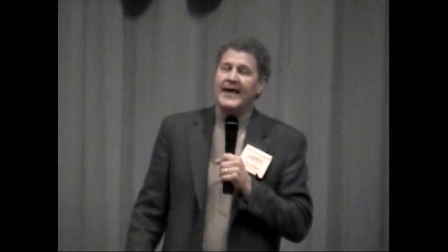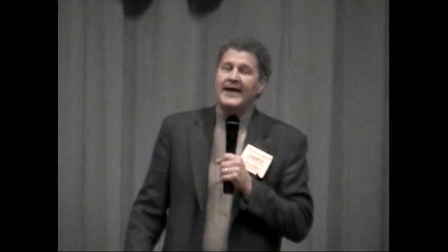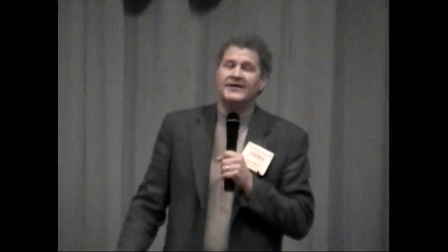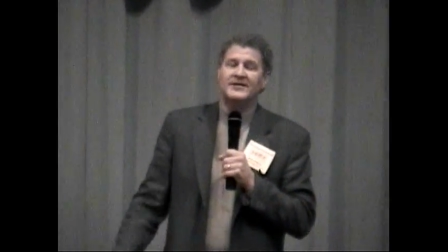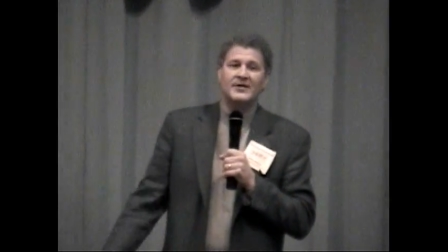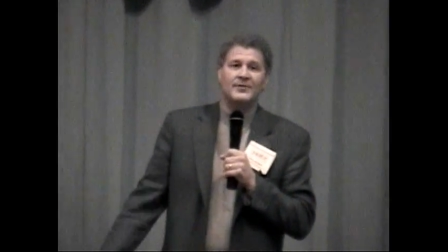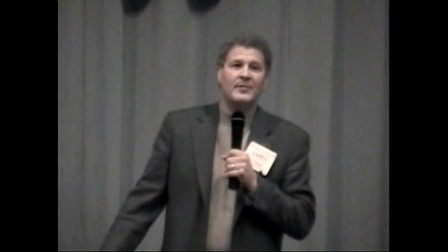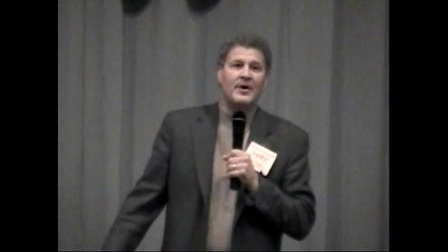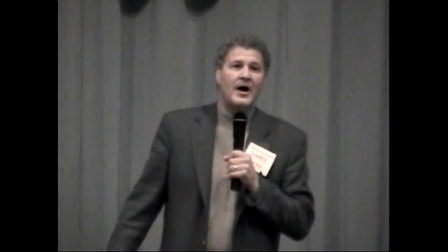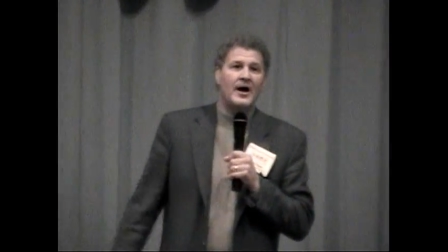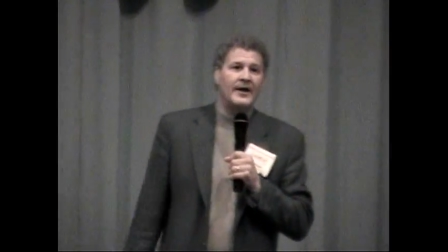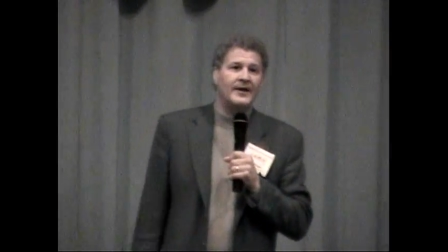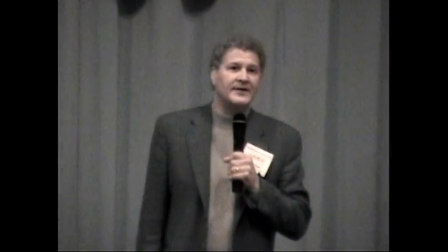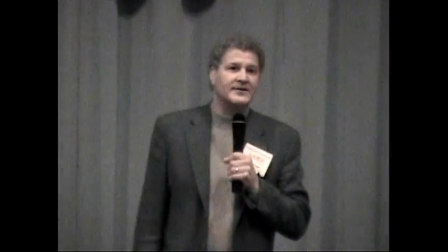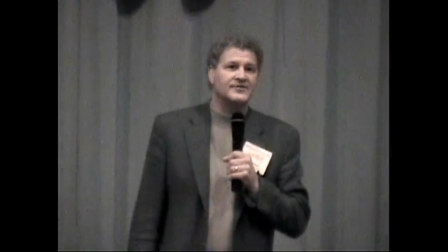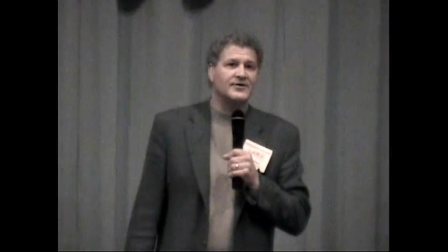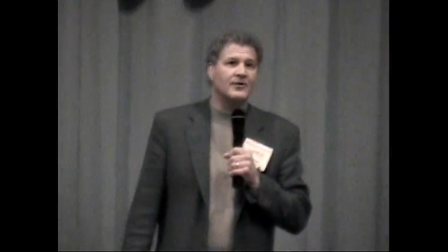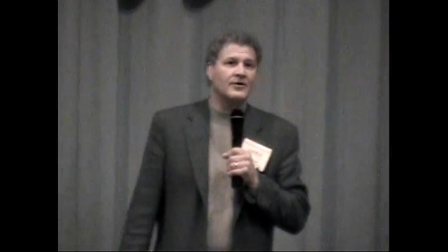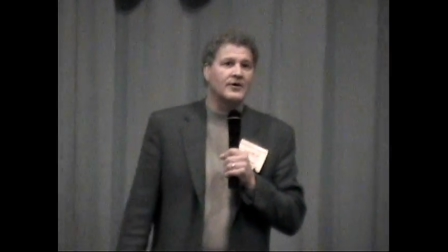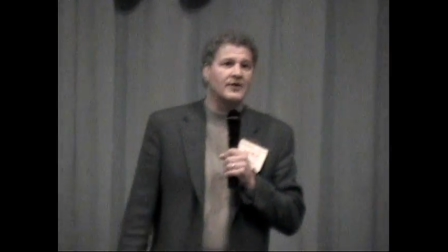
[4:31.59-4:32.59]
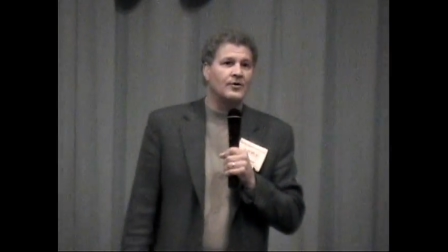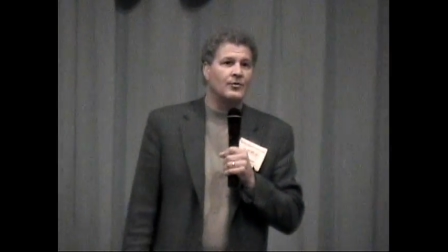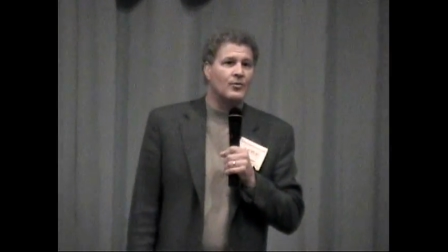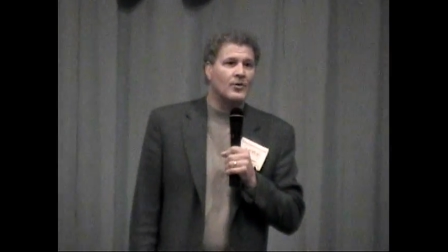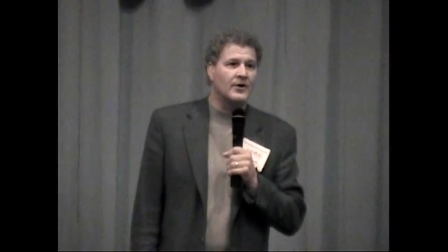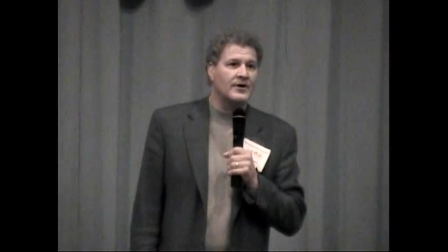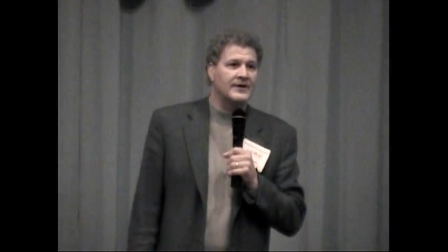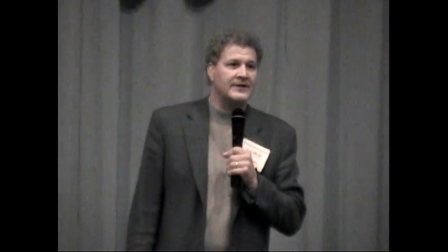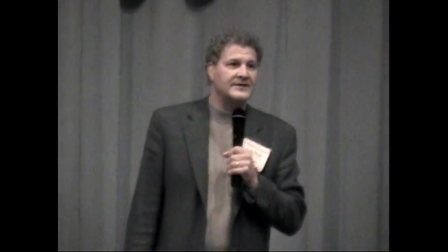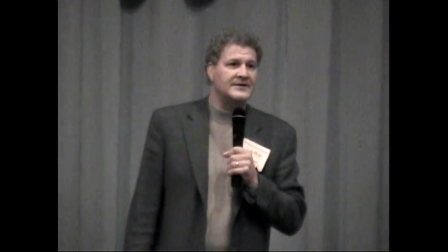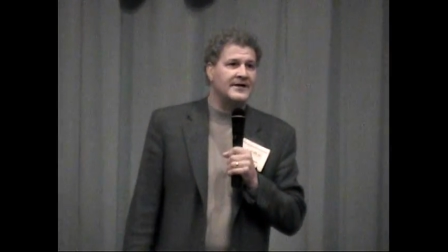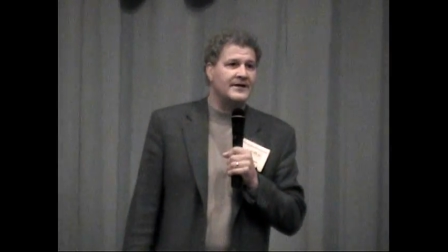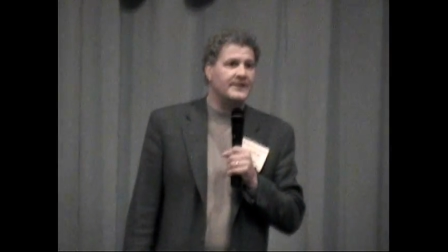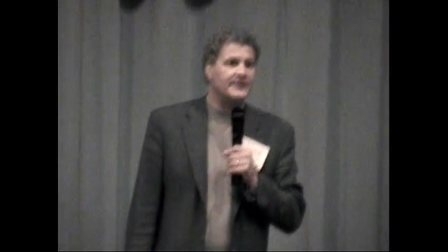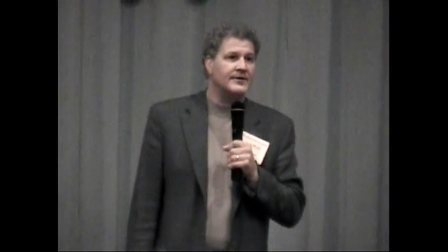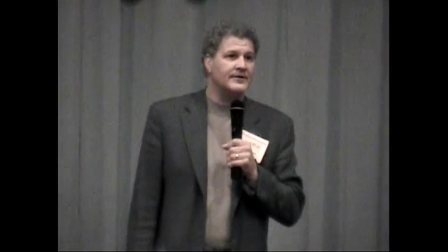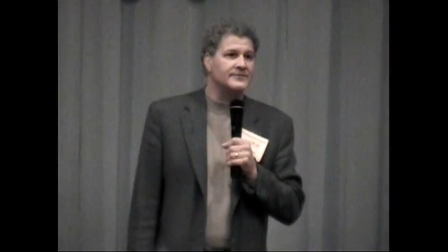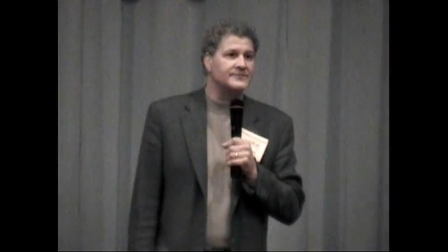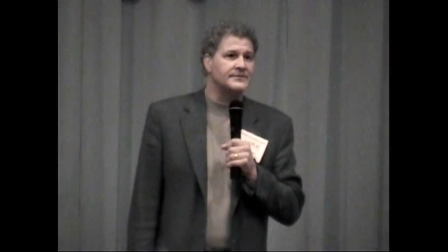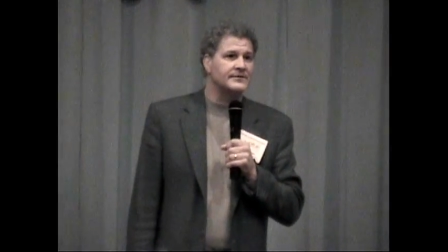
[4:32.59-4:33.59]
Antibiotics aren't going to work in
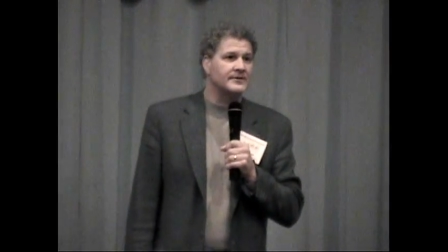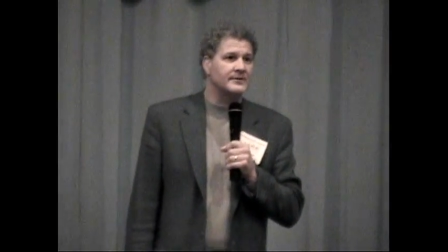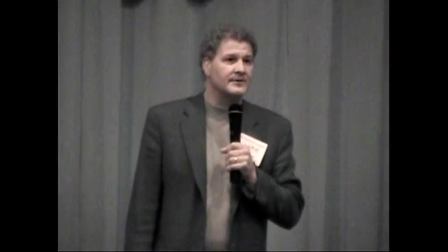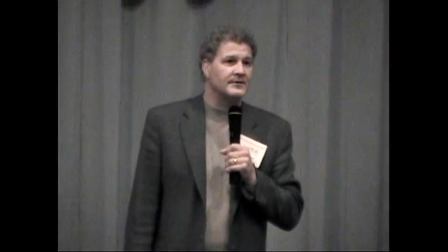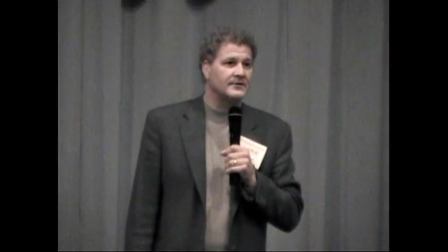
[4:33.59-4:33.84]
10 years.